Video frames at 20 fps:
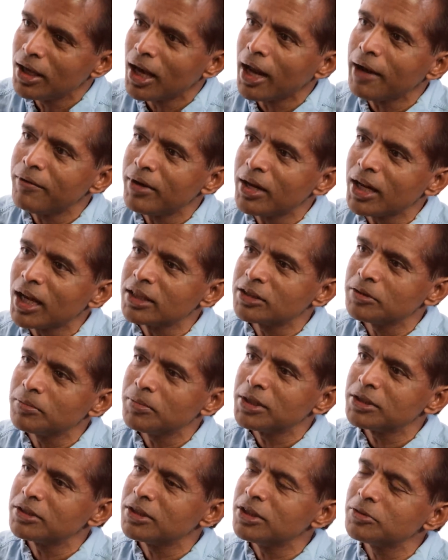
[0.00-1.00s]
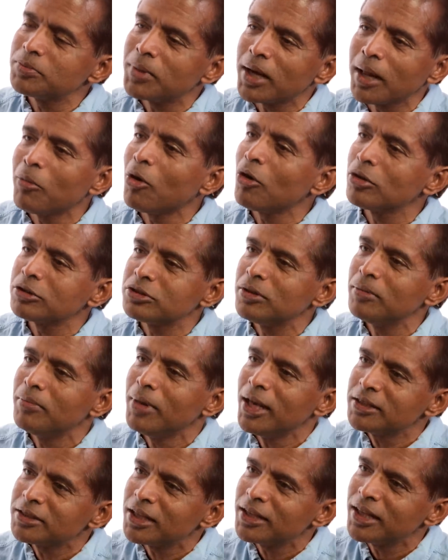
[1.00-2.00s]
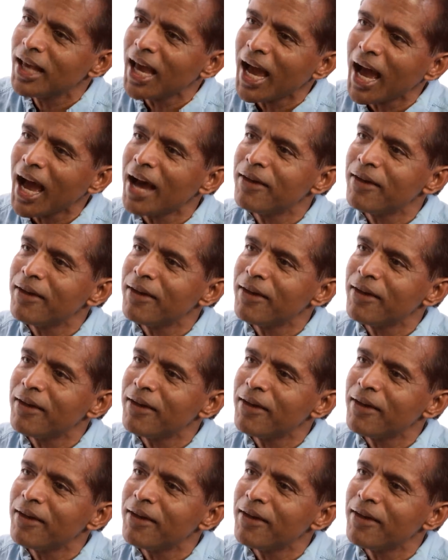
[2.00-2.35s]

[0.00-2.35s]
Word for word: the advertising business, but I'm also amazed that they